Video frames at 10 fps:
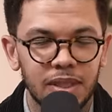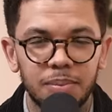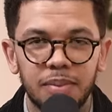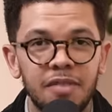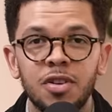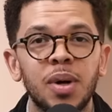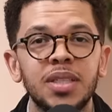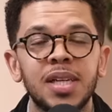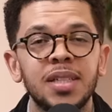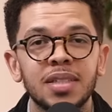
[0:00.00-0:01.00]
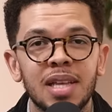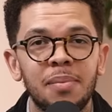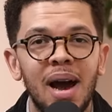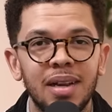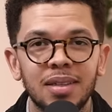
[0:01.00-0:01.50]
everyone changes their
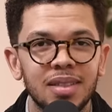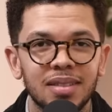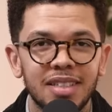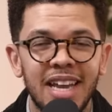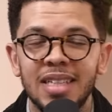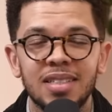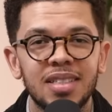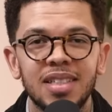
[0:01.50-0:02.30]
mind and the ANC